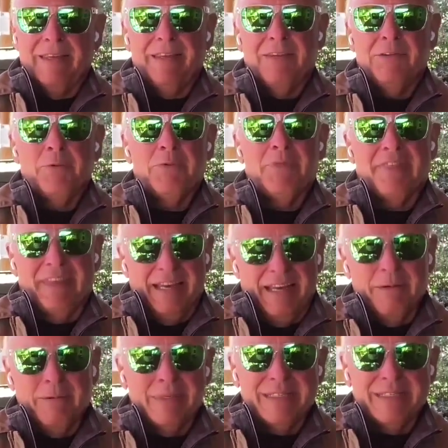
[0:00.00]
you would think
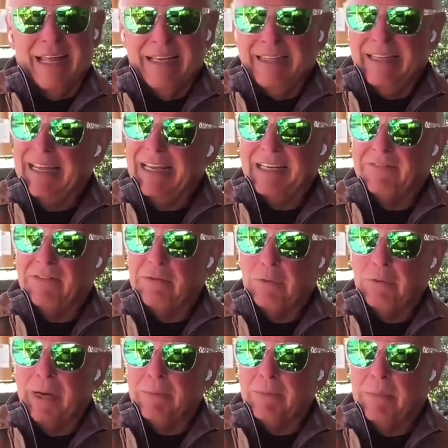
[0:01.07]
it was like the end of a
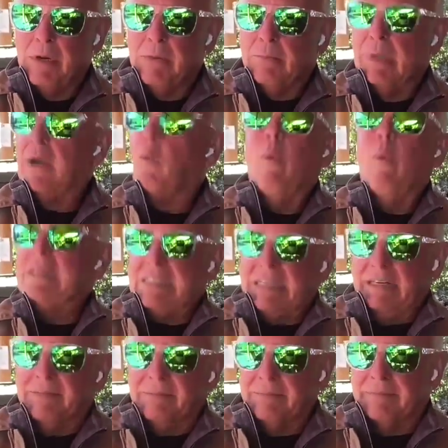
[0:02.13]
rainbow, but it wasn't.
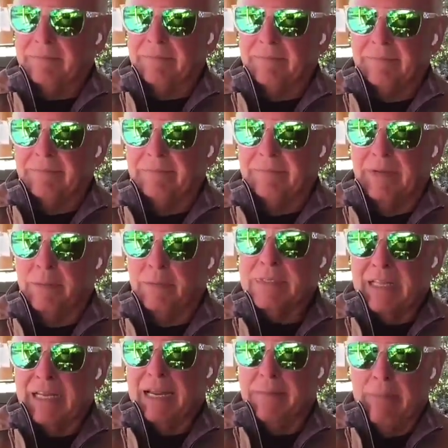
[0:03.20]
It was
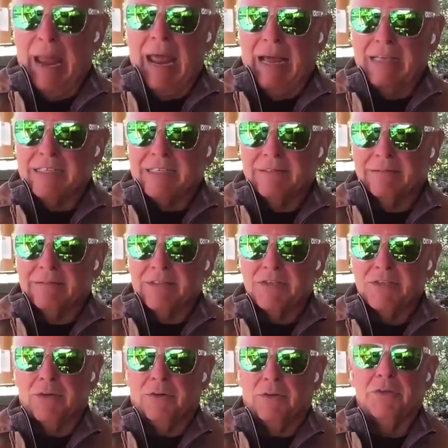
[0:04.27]
like a mass.
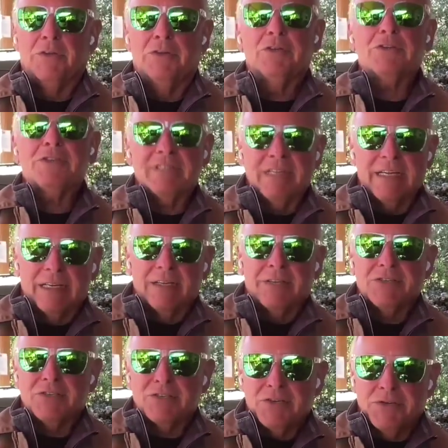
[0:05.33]
So you'll see it
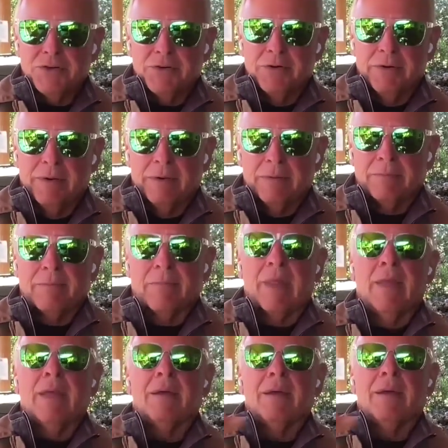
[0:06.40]
soon.
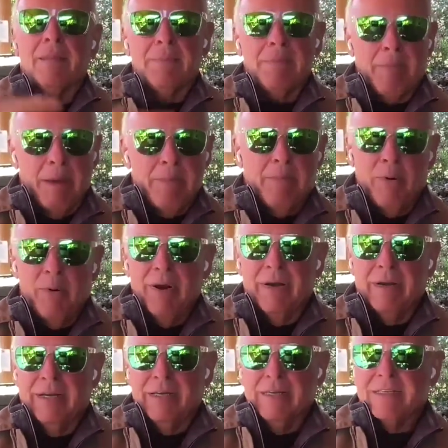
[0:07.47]
My point
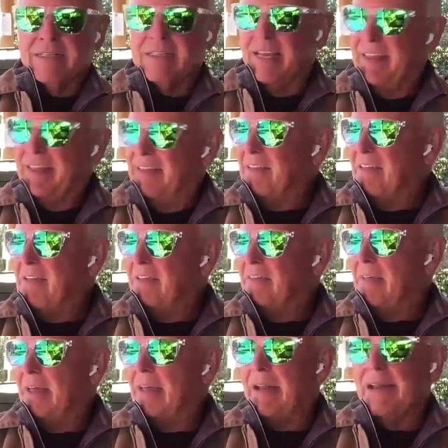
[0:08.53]
is
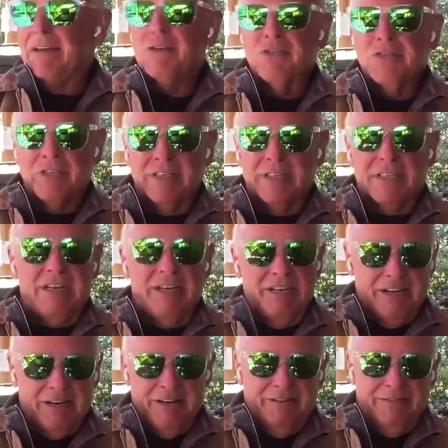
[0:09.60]
that energy is
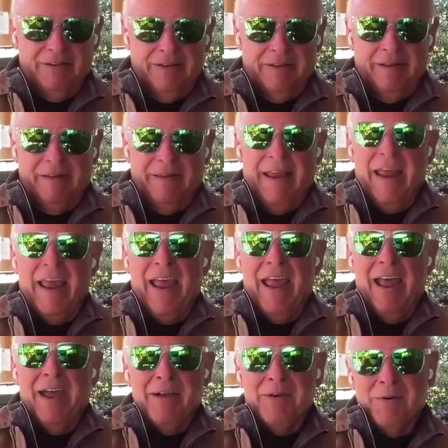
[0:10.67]
here.
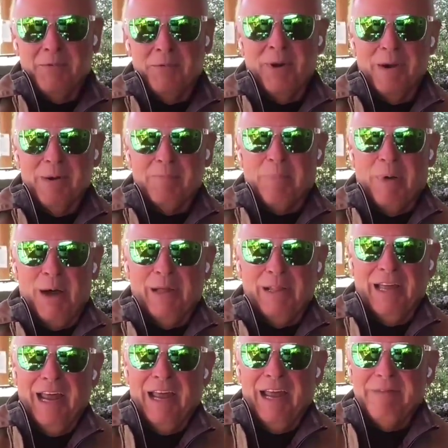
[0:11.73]
And where Paul
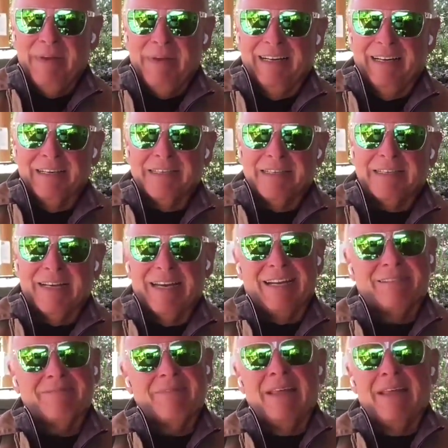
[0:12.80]
had begun to say,
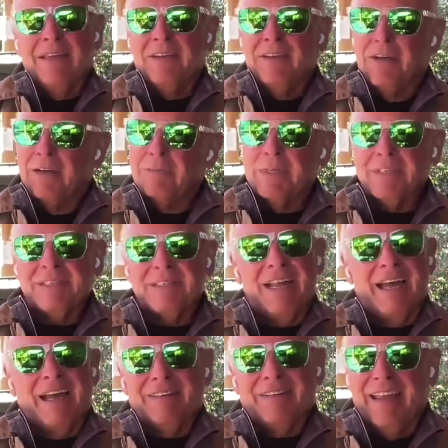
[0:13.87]
I'm just
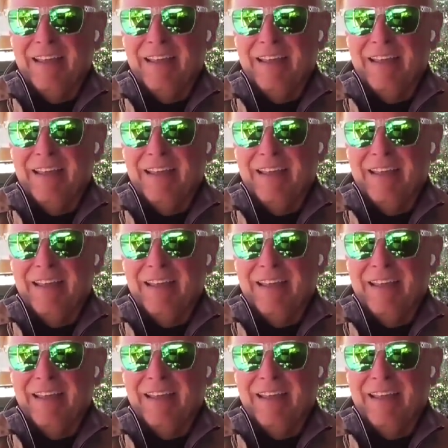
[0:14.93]
not